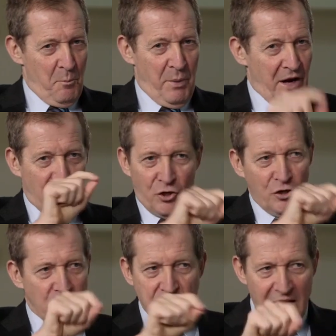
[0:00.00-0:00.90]
but I
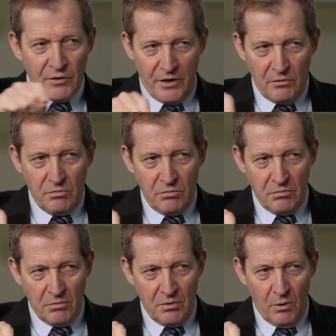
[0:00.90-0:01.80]
couldn't tell you
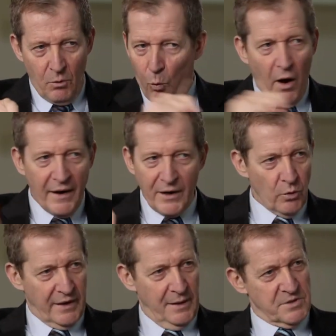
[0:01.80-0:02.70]
why it all
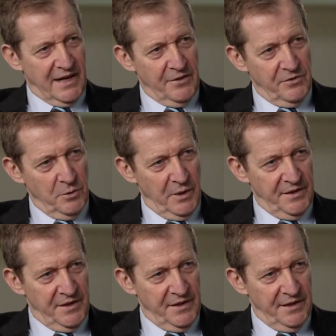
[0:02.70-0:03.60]
came together in the way
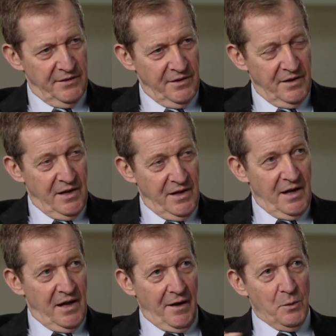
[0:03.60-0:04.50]
that it did. Yeah.
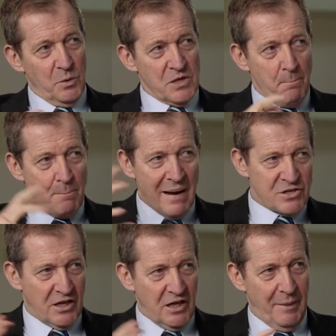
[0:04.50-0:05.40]
And there was a
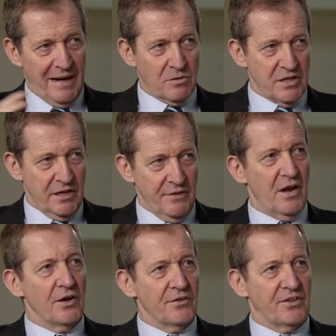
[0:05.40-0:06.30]
magic about it
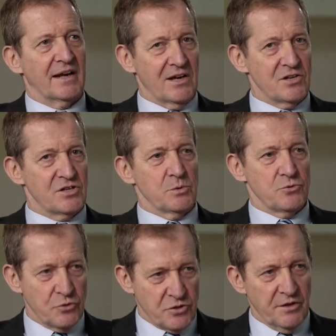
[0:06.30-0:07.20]
that I think actually was
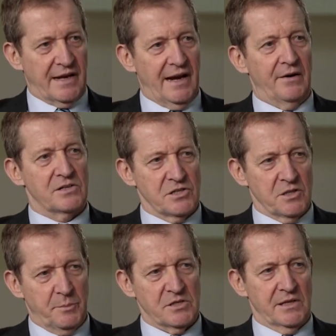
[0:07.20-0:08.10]
rooted in the characters and
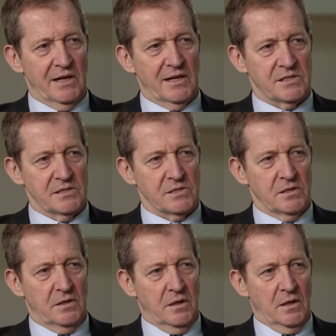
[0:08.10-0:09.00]
the personalities.
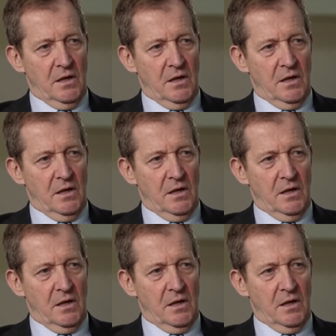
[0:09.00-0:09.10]
Yeah.